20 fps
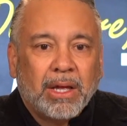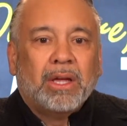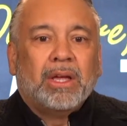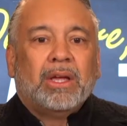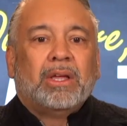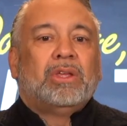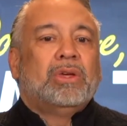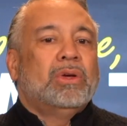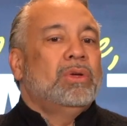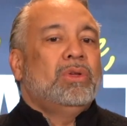
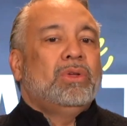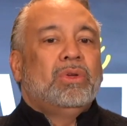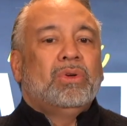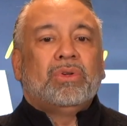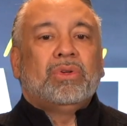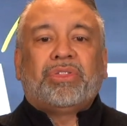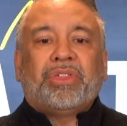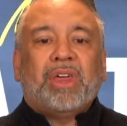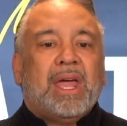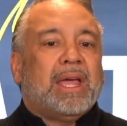You
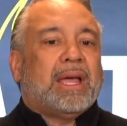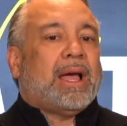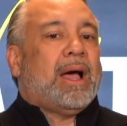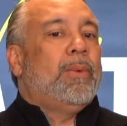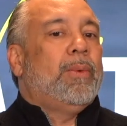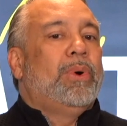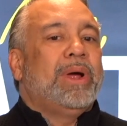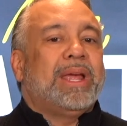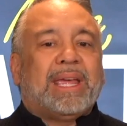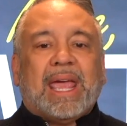think,
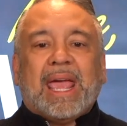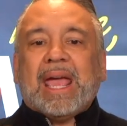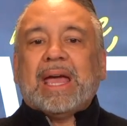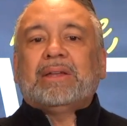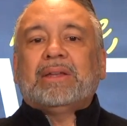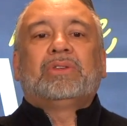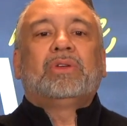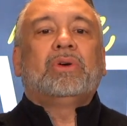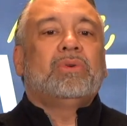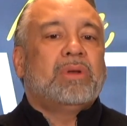we
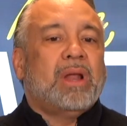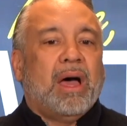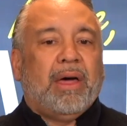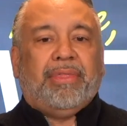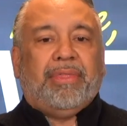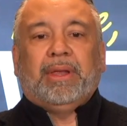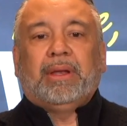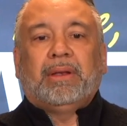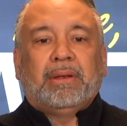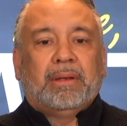can't do
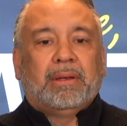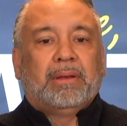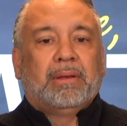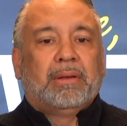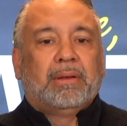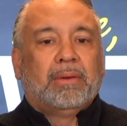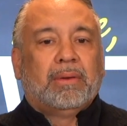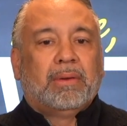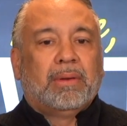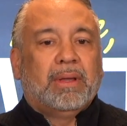nothing.
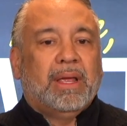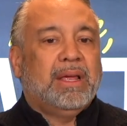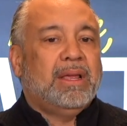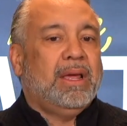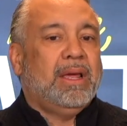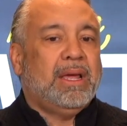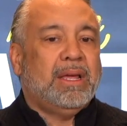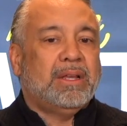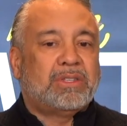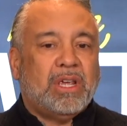
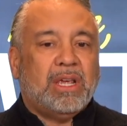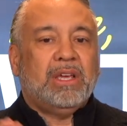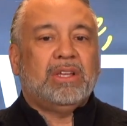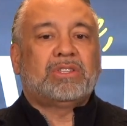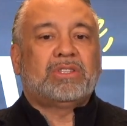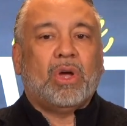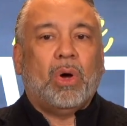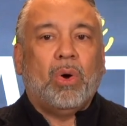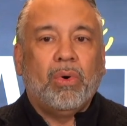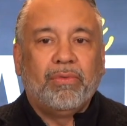
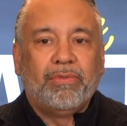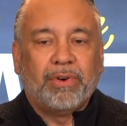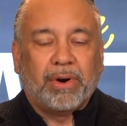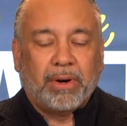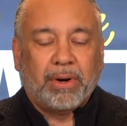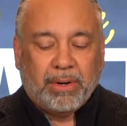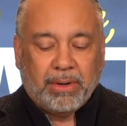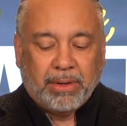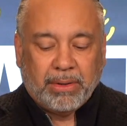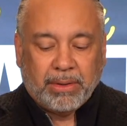It's
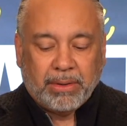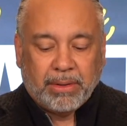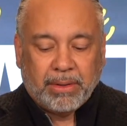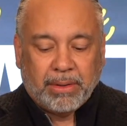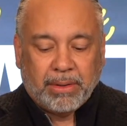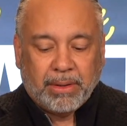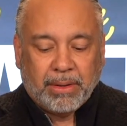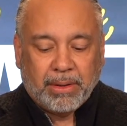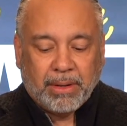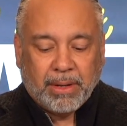over.
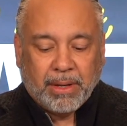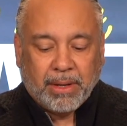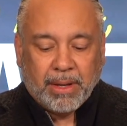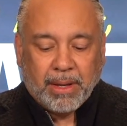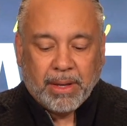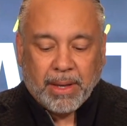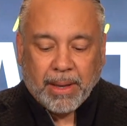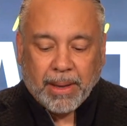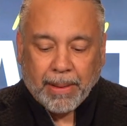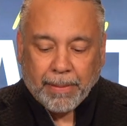
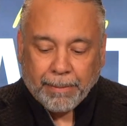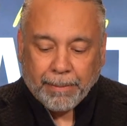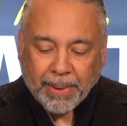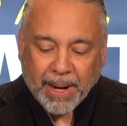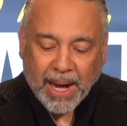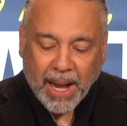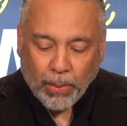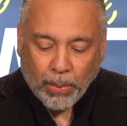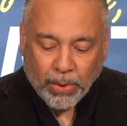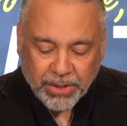But
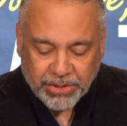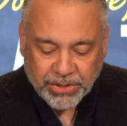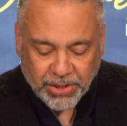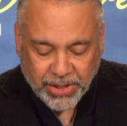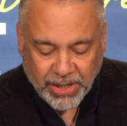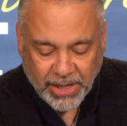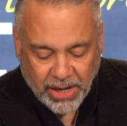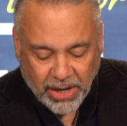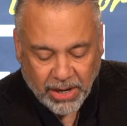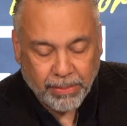I want you
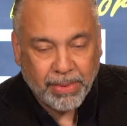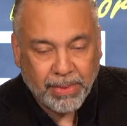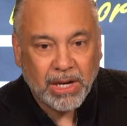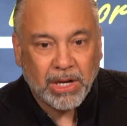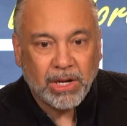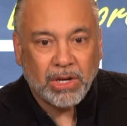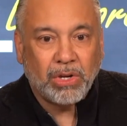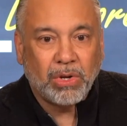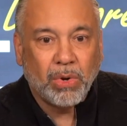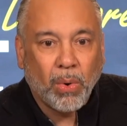to hear me.
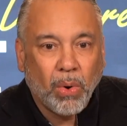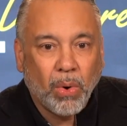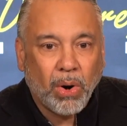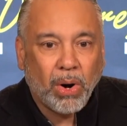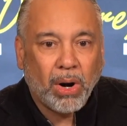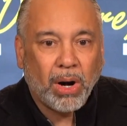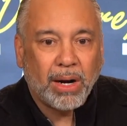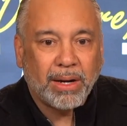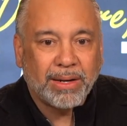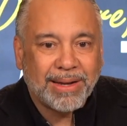
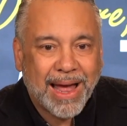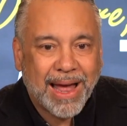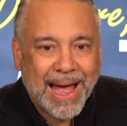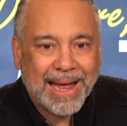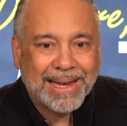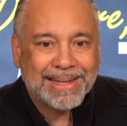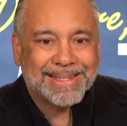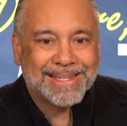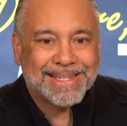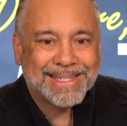You're
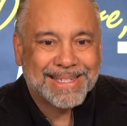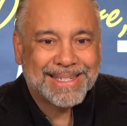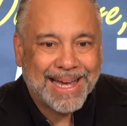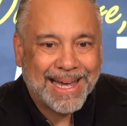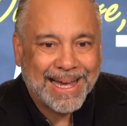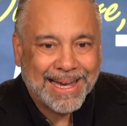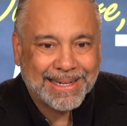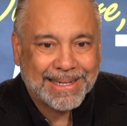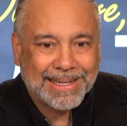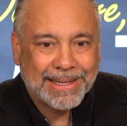not
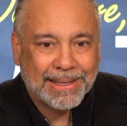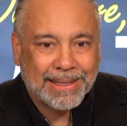stuck.